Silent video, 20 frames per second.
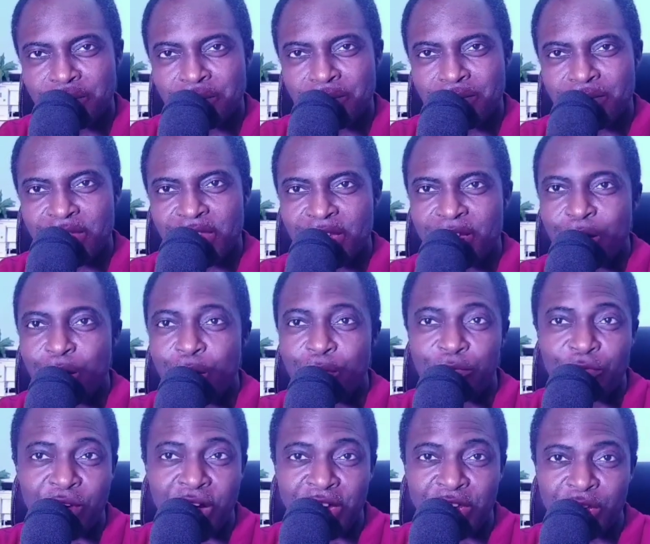offer
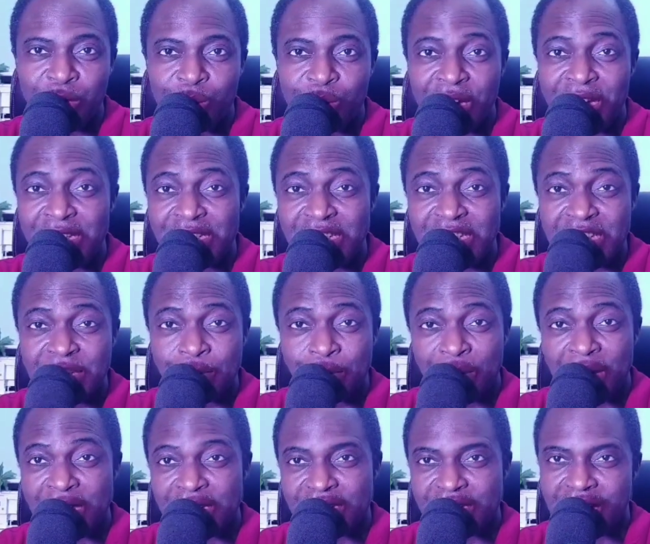you in simplest
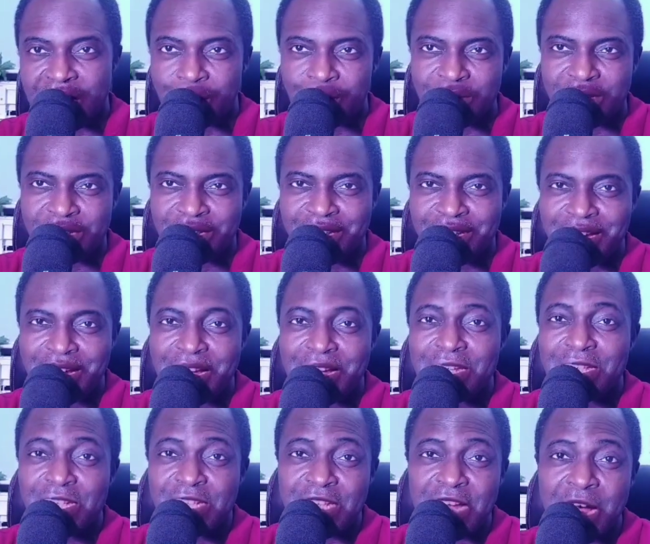terms
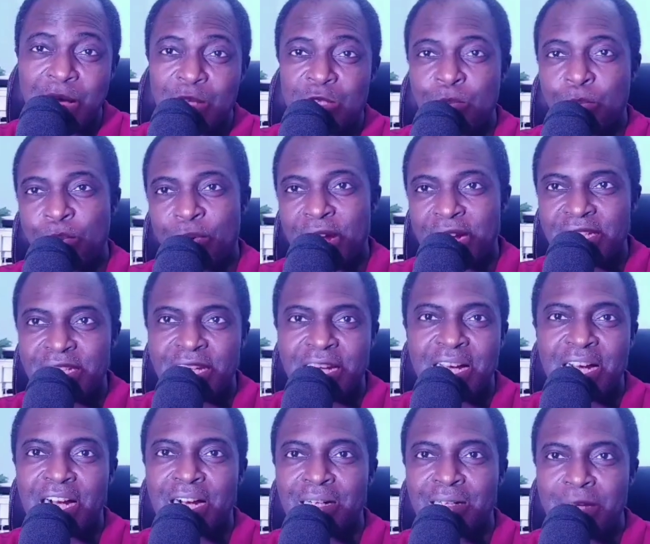sound
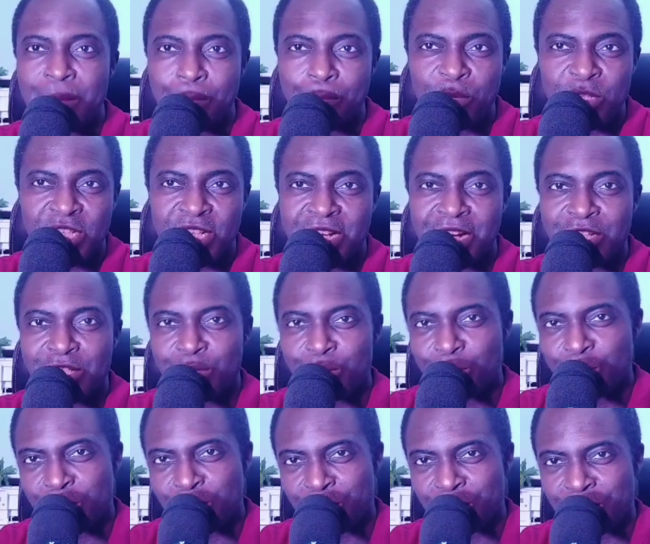practical musical
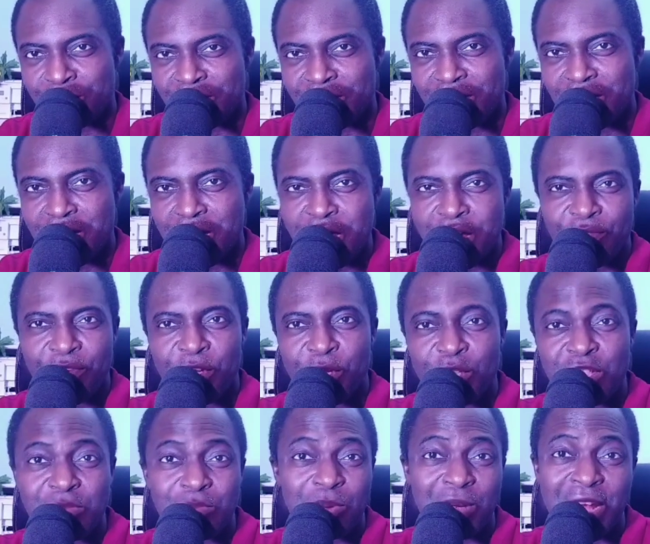solutions for your
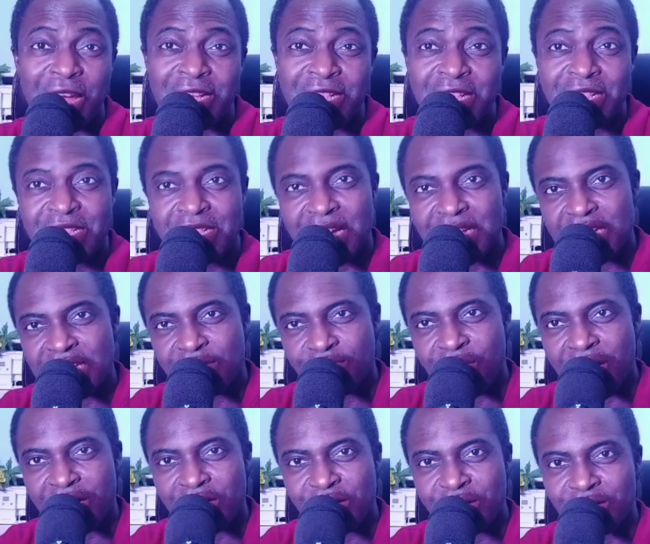splendid
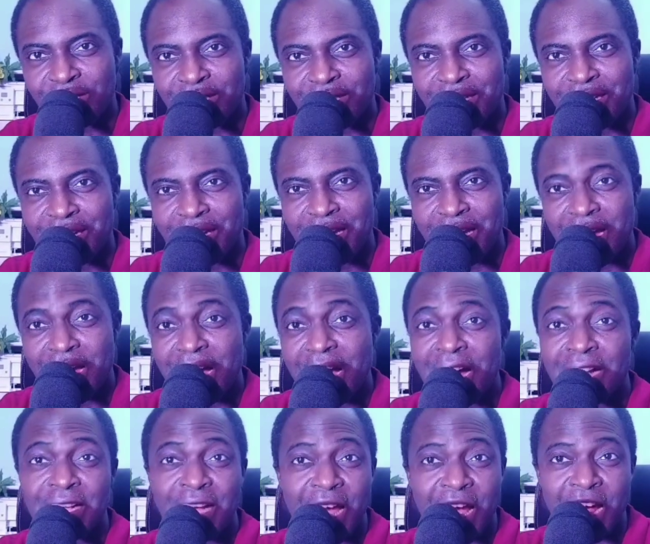satisfaction,
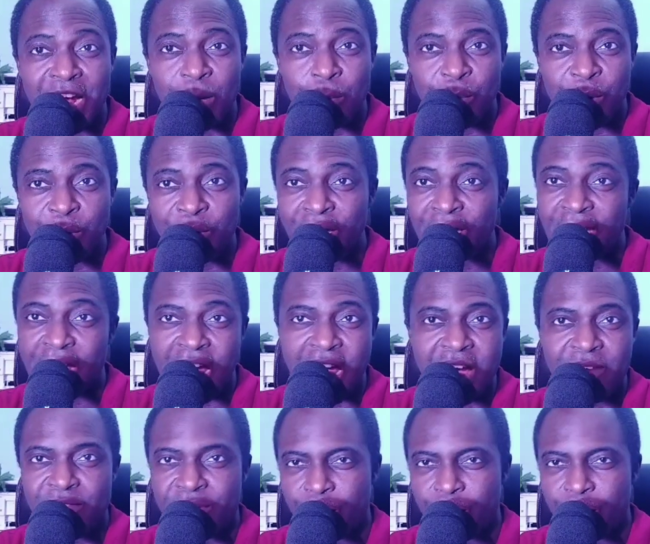and help you in every way